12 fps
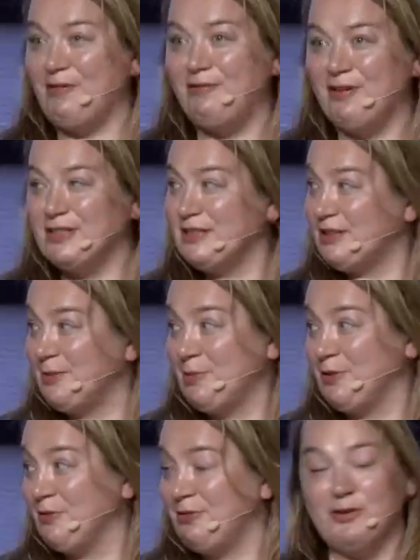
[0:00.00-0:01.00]
very
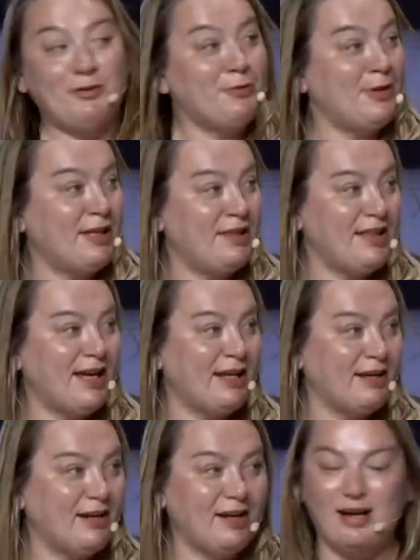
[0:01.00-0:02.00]
similar view in that
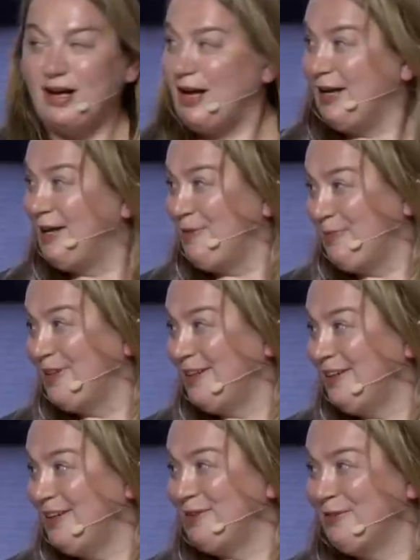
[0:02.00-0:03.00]
I am the
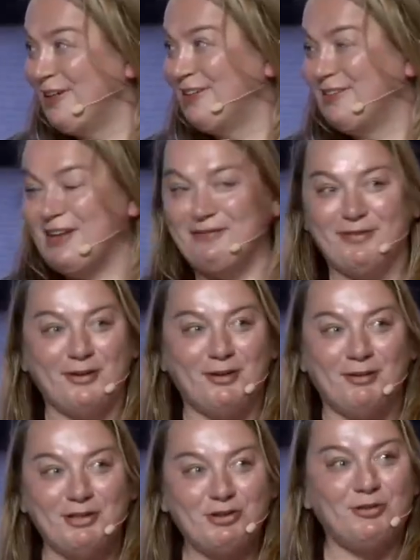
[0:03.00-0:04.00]
lady in red in that photo.
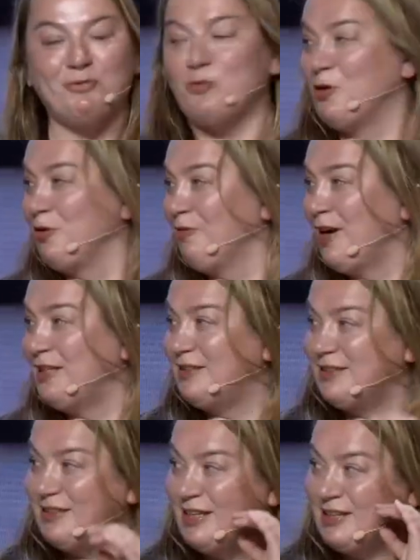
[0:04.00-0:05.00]
I should have worn red
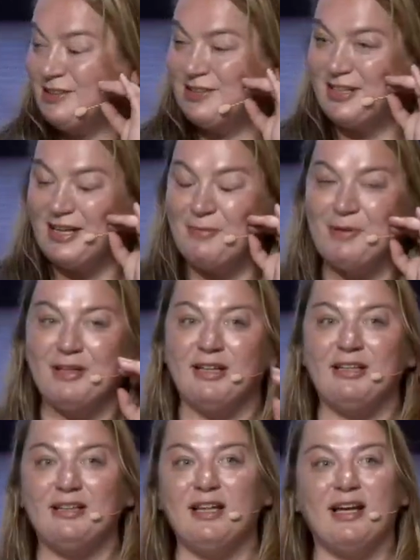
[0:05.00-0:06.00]
today to
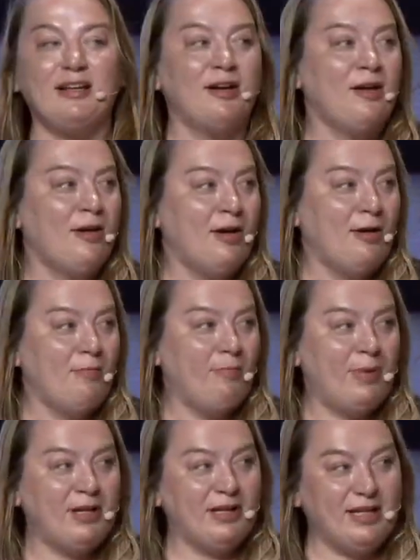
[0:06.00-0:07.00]
emulate that.
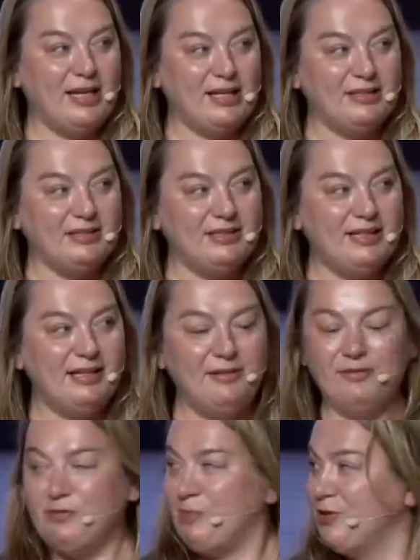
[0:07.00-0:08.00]
But instead of
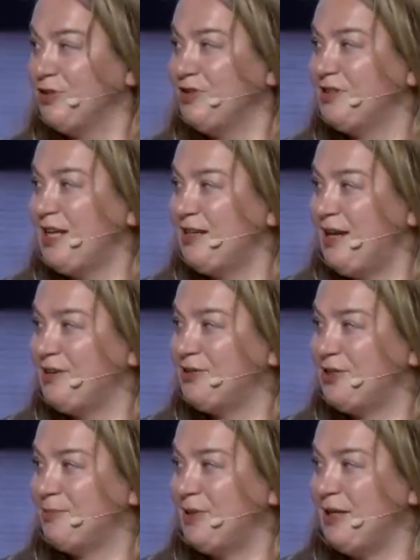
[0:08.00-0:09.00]
the person sat next
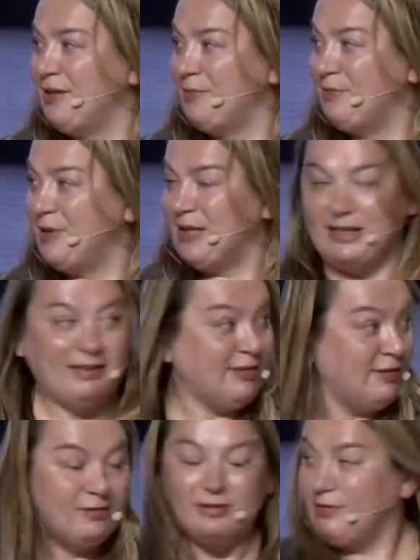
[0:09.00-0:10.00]
to me being
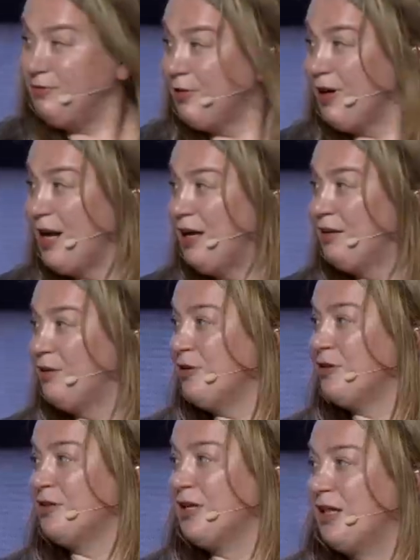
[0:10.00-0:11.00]

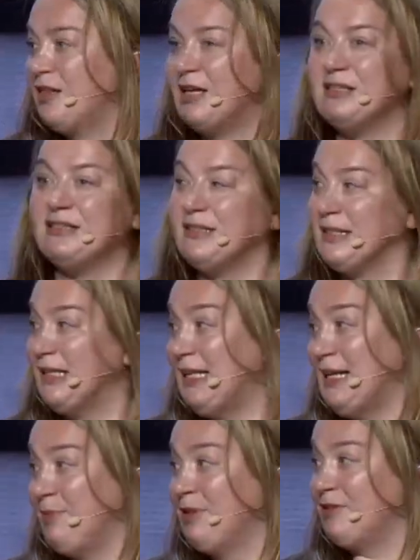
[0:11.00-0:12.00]
Fernando, that is the
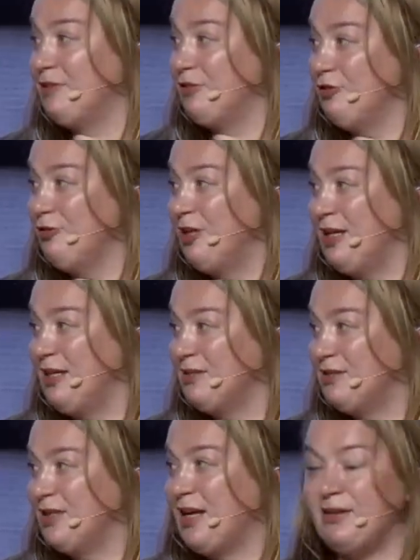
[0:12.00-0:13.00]
claimant looking
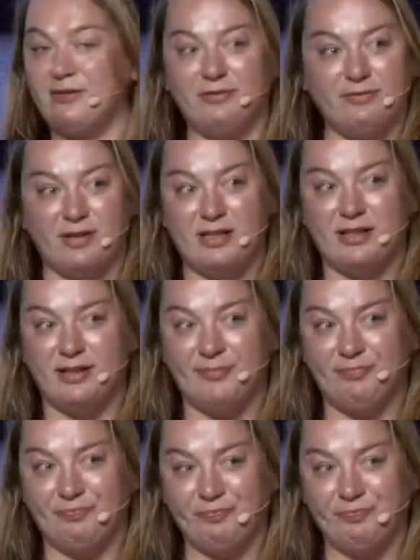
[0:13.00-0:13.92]
to get funding.